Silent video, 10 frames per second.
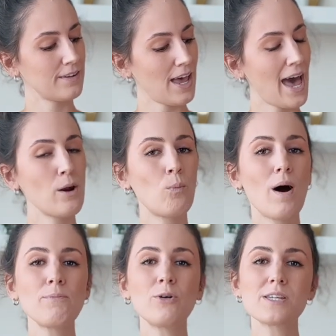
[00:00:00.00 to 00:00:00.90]
and
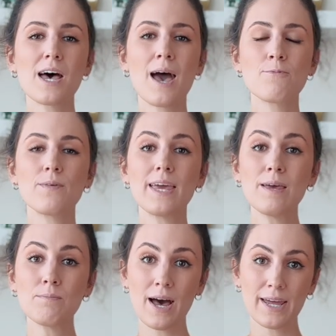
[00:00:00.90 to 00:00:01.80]
one more time, E
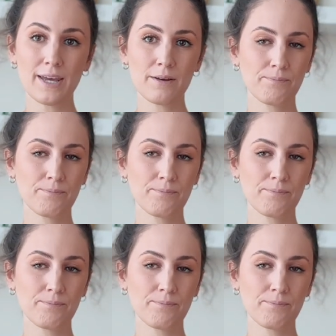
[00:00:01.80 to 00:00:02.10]
minor,